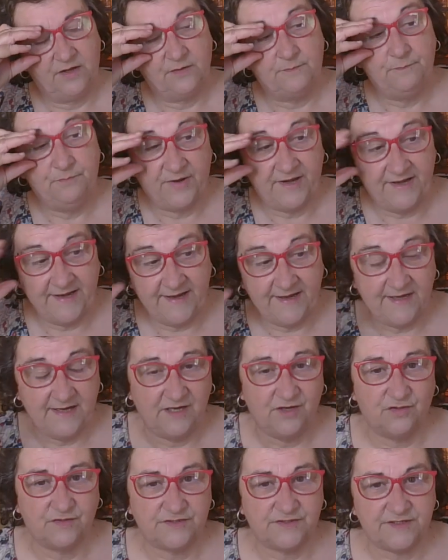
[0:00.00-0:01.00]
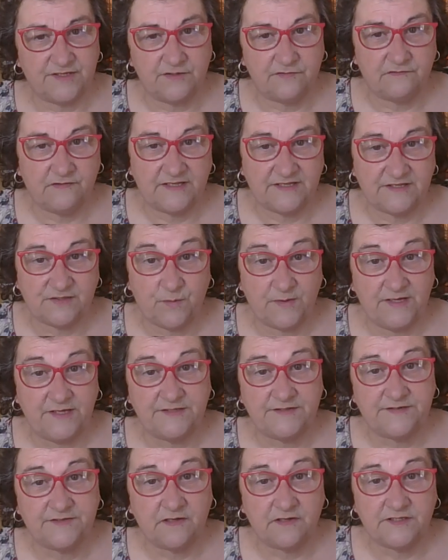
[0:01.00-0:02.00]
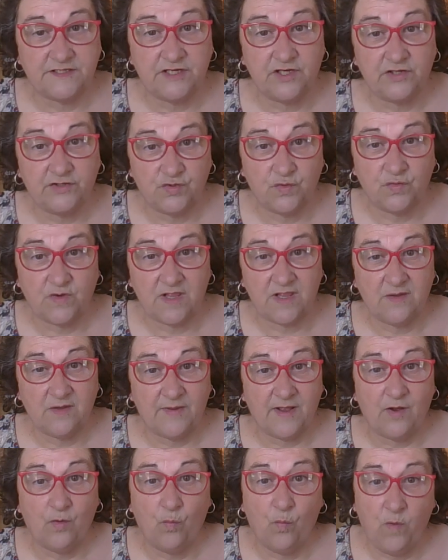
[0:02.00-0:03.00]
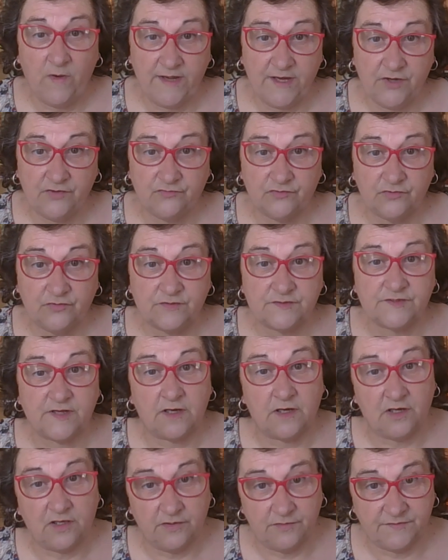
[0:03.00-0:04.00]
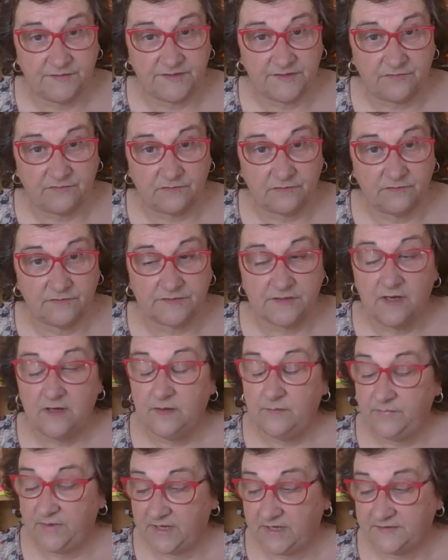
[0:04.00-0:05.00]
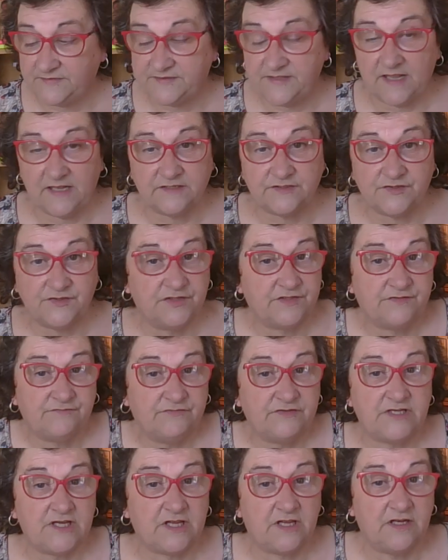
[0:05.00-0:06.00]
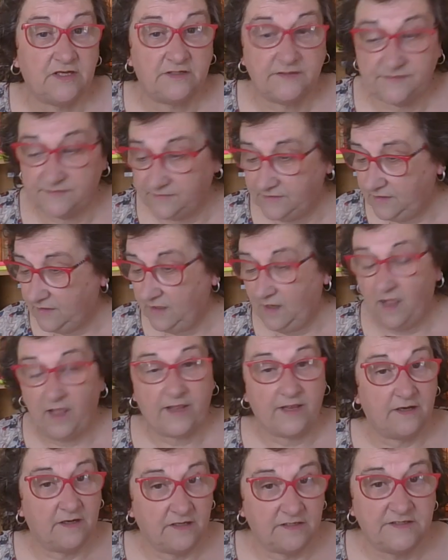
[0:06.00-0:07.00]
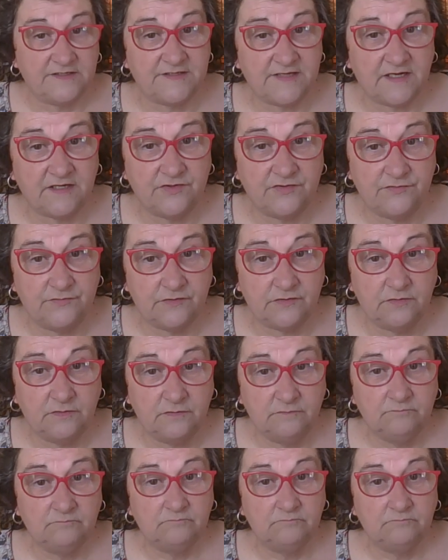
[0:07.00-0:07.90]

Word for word: completely lost interest when he started talking about winning draws and losing draws because that's just ridiculous. I can understand a draw,